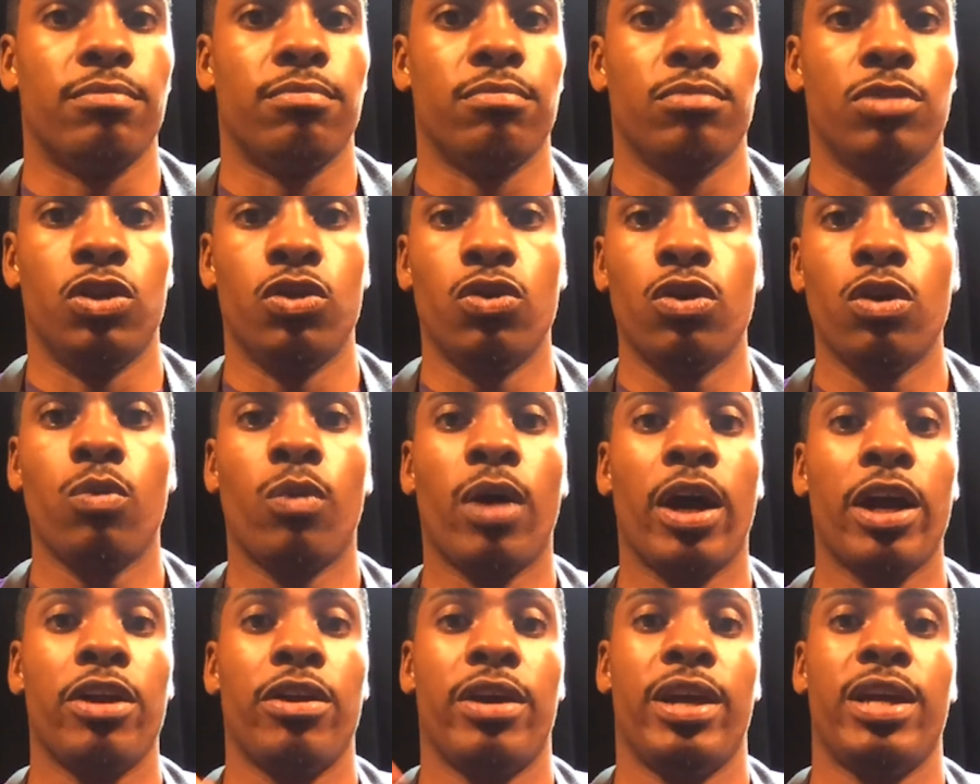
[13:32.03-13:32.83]
Do it
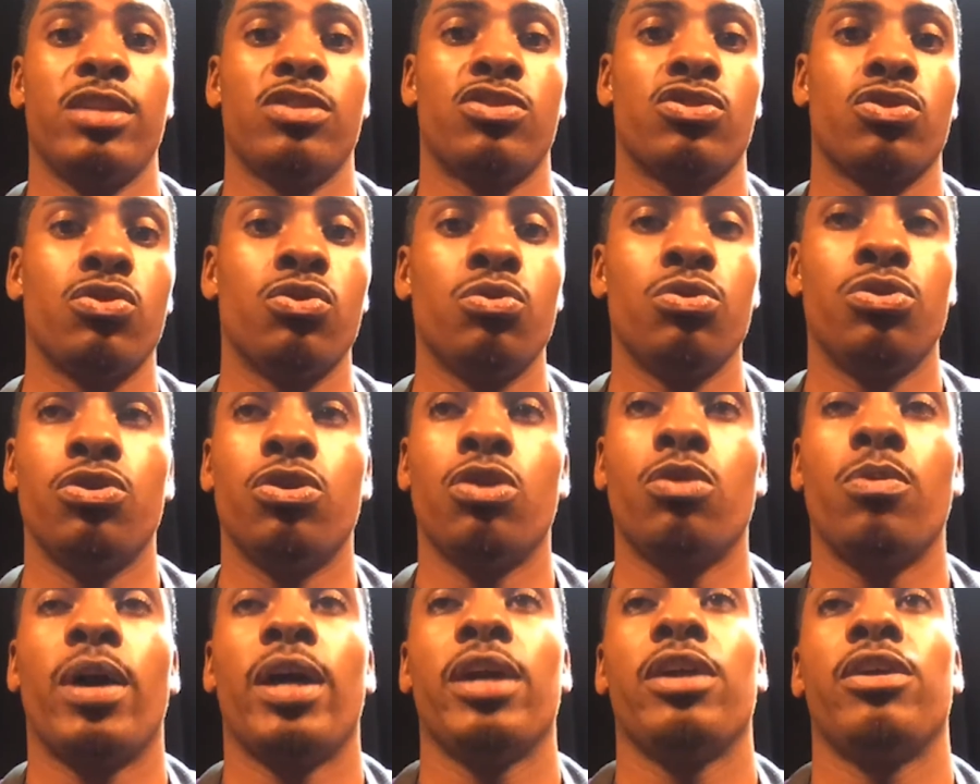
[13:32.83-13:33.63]
while you're in school. Do
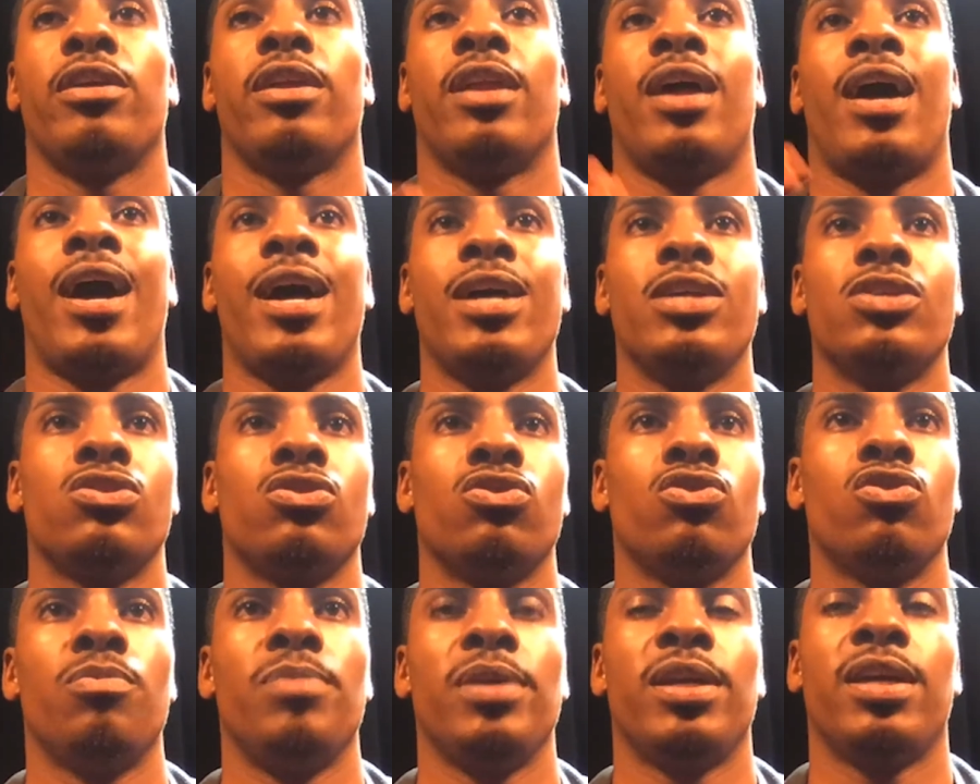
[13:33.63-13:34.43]
it while you're in high
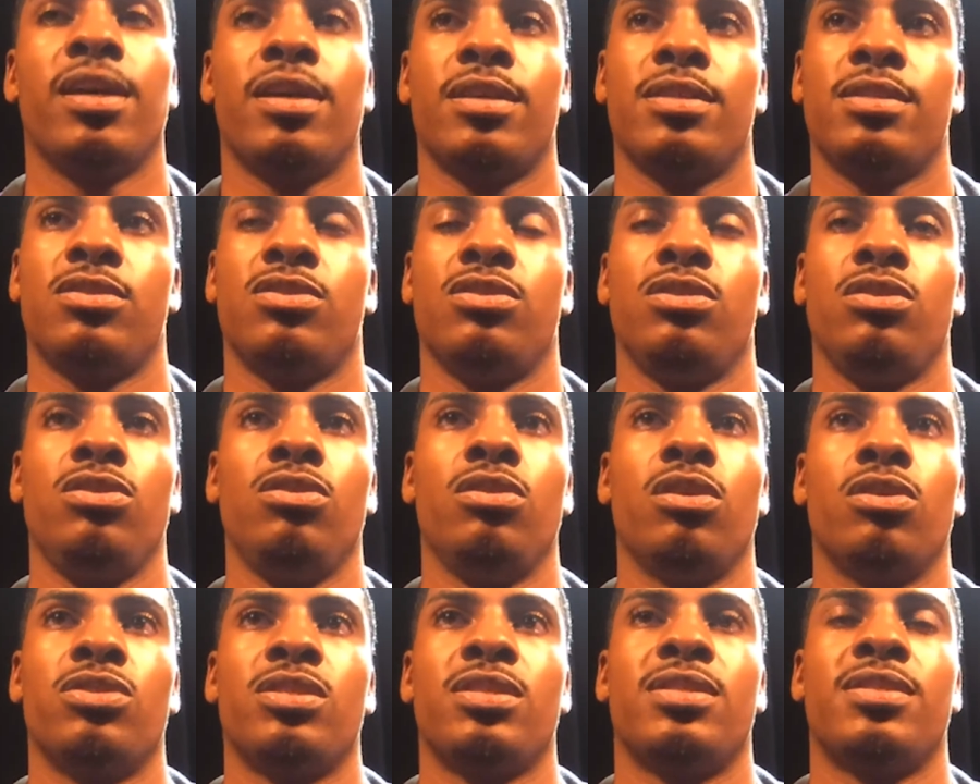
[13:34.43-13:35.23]
school, because
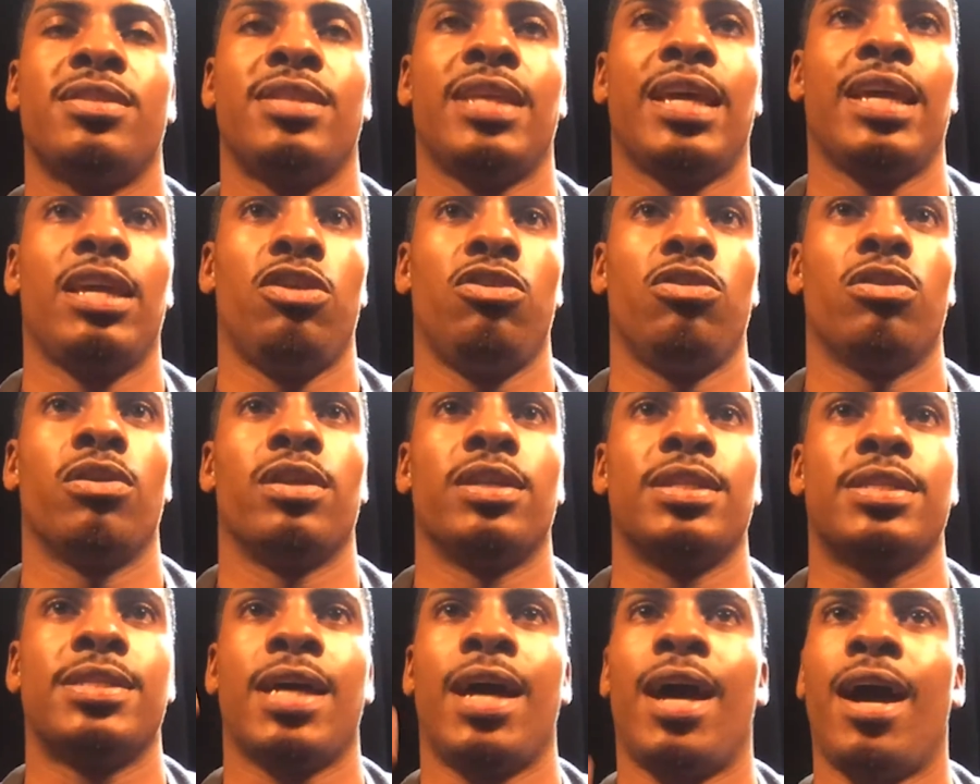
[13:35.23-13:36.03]
just think, the
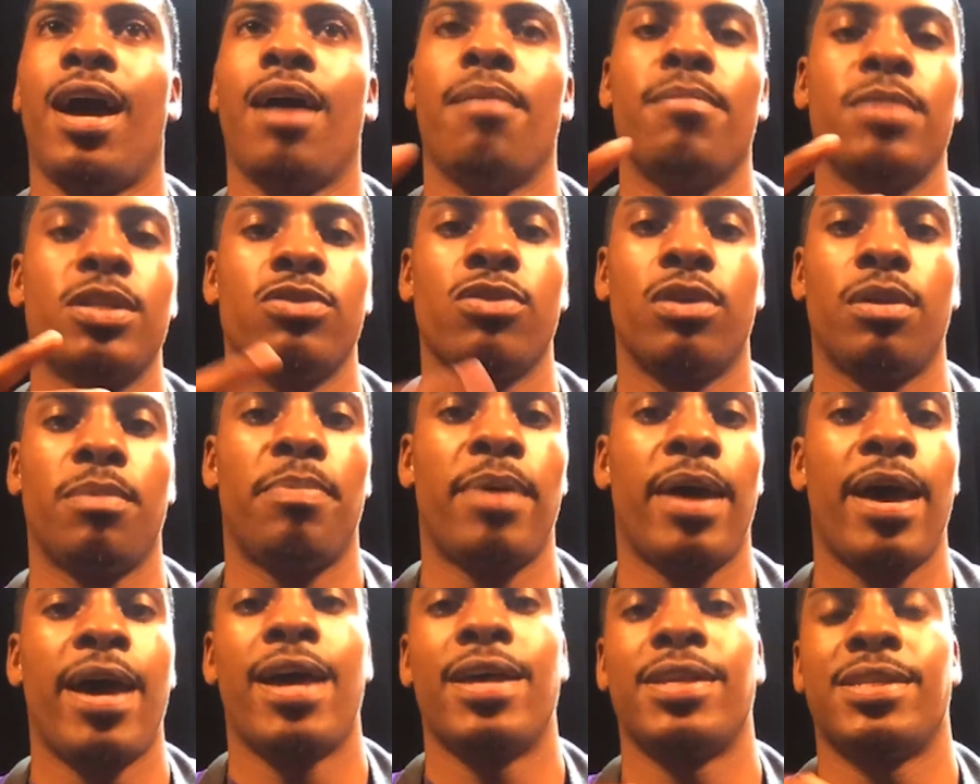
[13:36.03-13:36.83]
time is going to
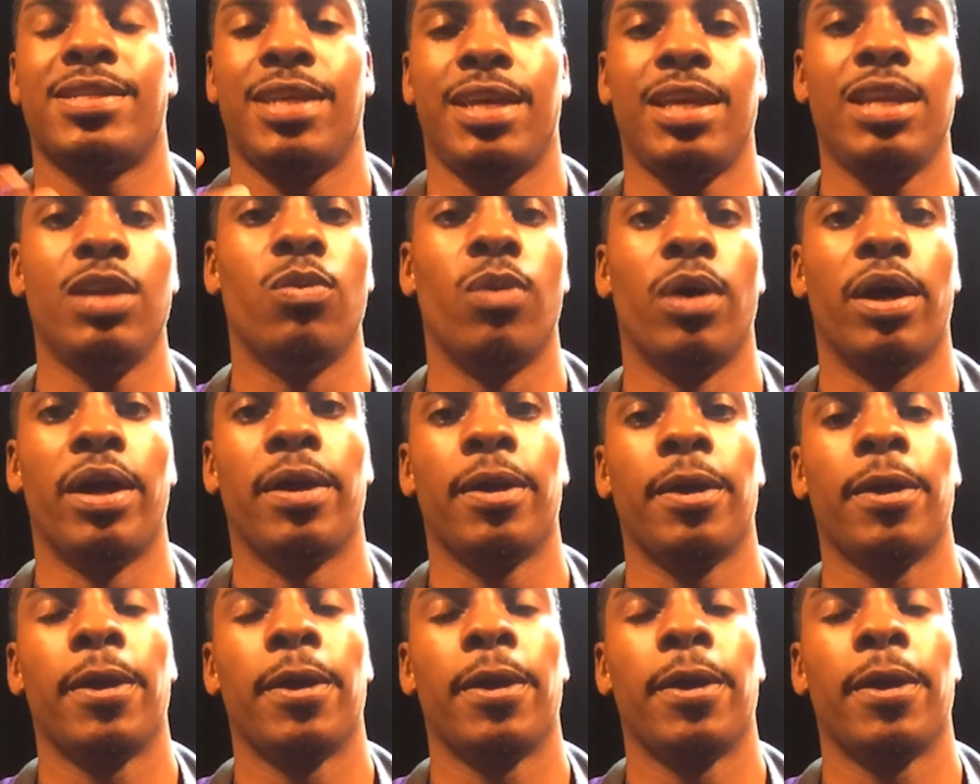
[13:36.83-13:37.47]
pass anyway.